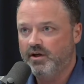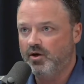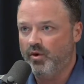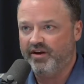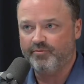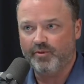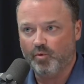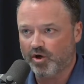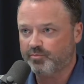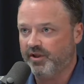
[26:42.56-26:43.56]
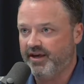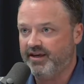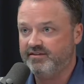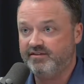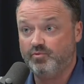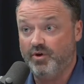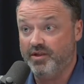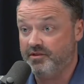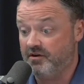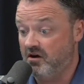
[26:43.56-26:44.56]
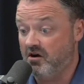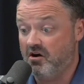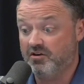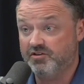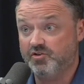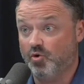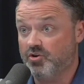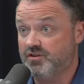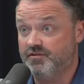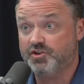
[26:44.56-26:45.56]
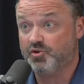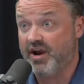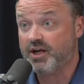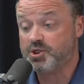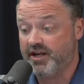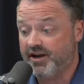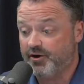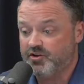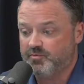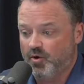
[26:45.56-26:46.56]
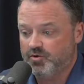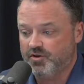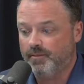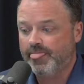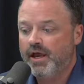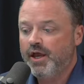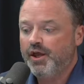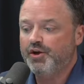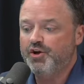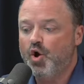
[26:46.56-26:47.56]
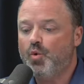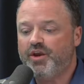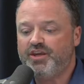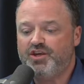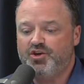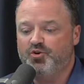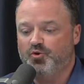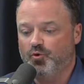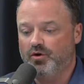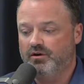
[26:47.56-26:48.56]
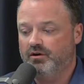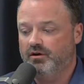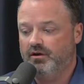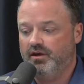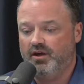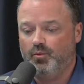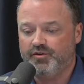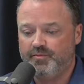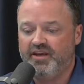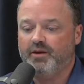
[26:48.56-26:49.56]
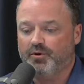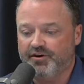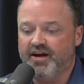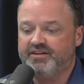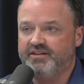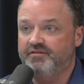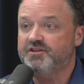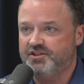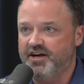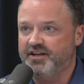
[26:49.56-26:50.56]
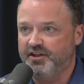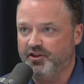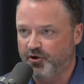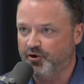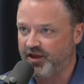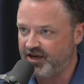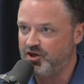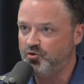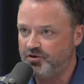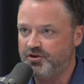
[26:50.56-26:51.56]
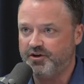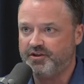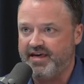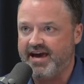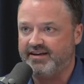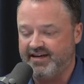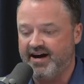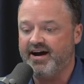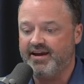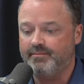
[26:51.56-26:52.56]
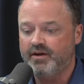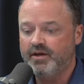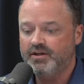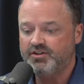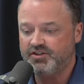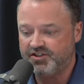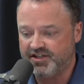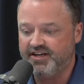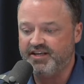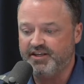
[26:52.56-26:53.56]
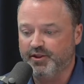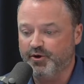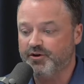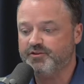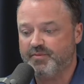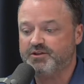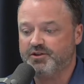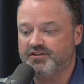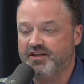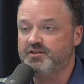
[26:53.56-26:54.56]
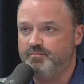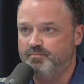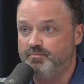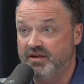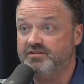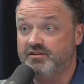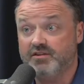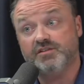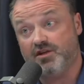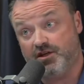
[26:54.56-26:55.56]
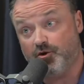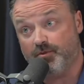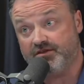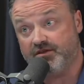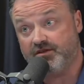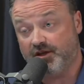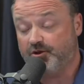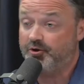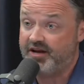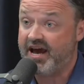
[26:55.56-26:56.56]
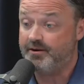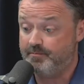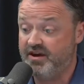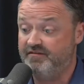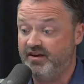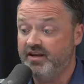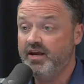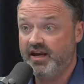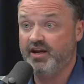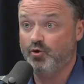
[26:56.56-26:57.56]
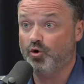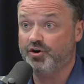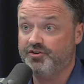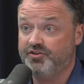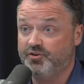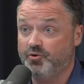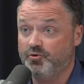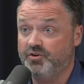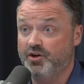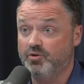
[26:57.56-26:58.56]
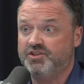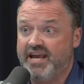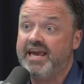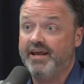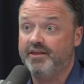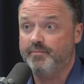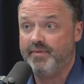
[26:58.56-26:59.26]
away from the workplace, with all sorts of distraction at our disposal. Knowing you, it was being productive to study and learn. Like you took that time to study and learn, especially since businesses and your business included had to pivot in order to you know stay ahead of the